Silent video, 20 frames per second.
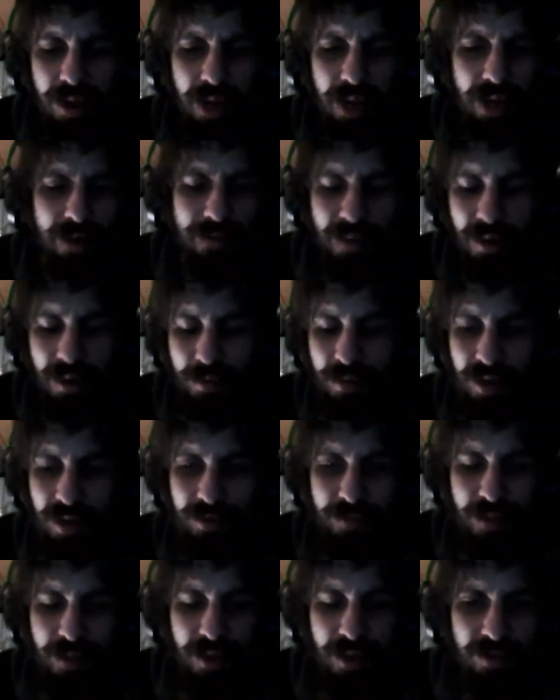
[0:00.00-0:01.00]
have a
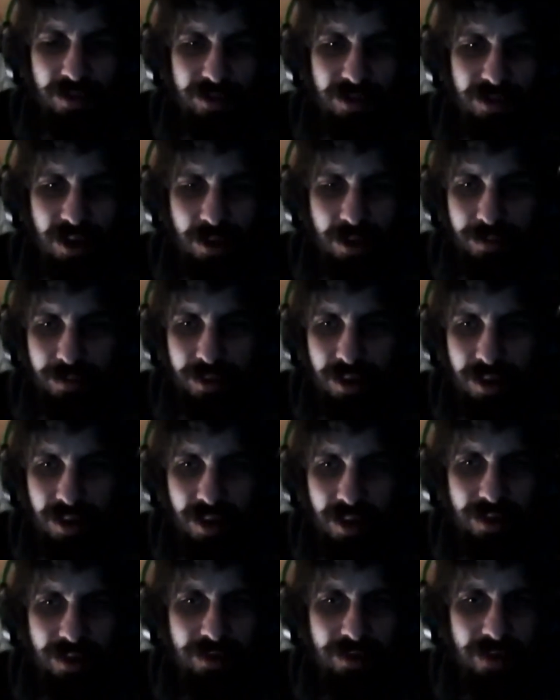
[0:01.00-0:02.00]
much bigger jump
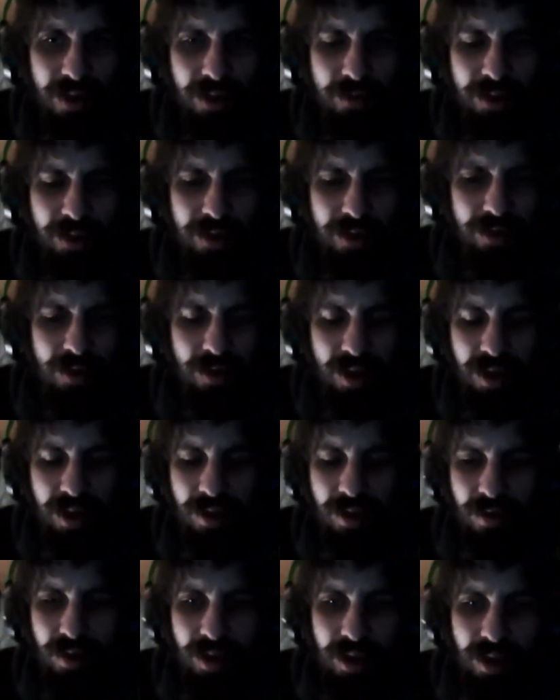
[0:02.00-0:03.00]
because I mean your
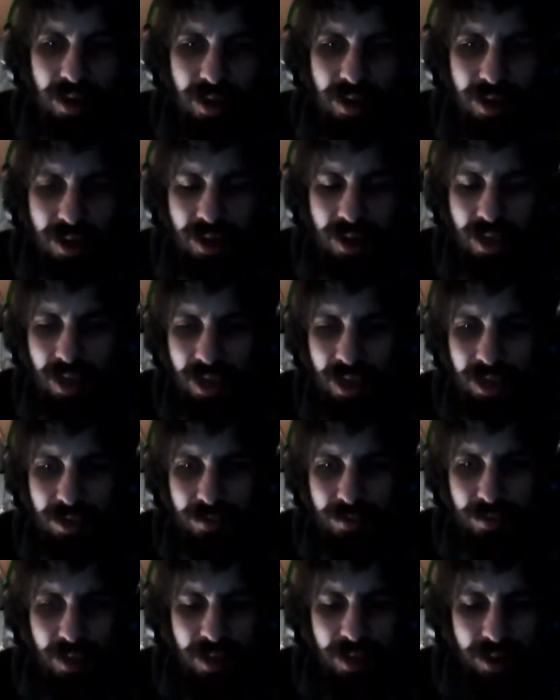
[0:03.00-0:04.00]
area has
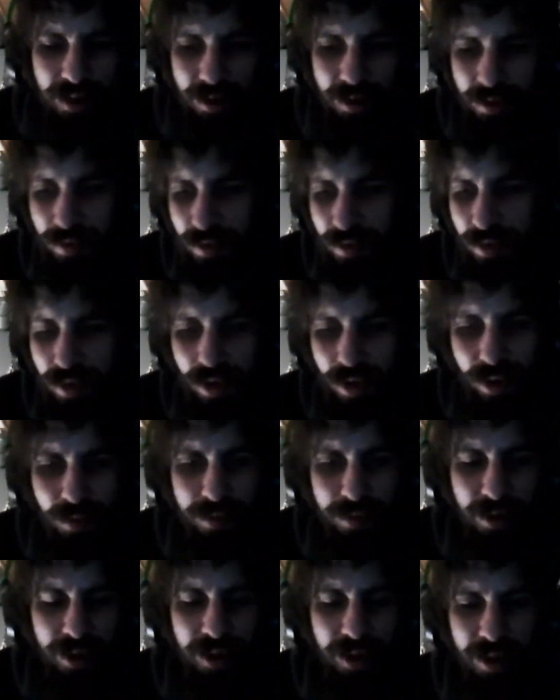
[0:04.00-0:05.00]
been
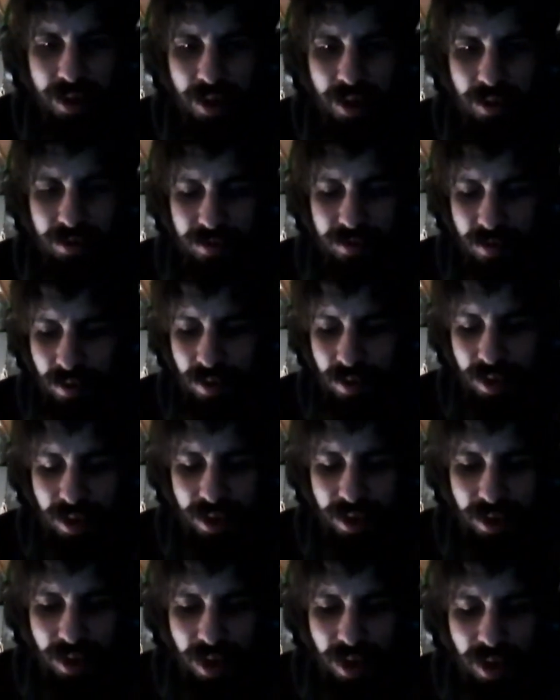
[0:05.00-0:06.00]
pretty
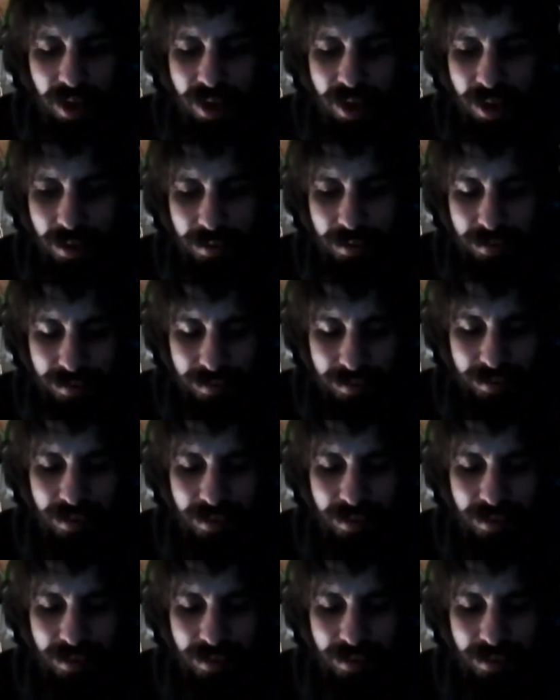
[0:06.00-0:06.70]
culturally. I'm